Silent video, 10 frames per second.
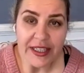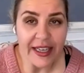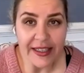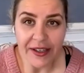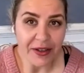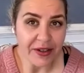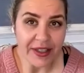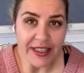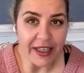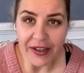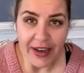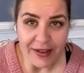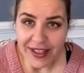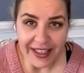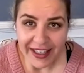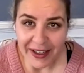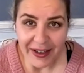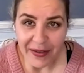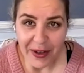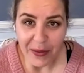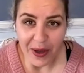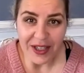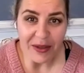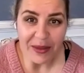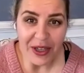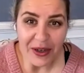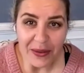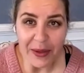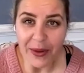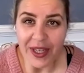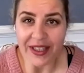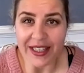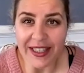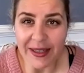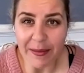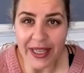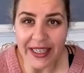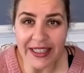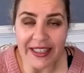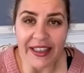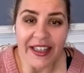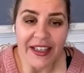Yes, I know you can sell your house in a year if you want to, but you don't really want to. This is a big deal.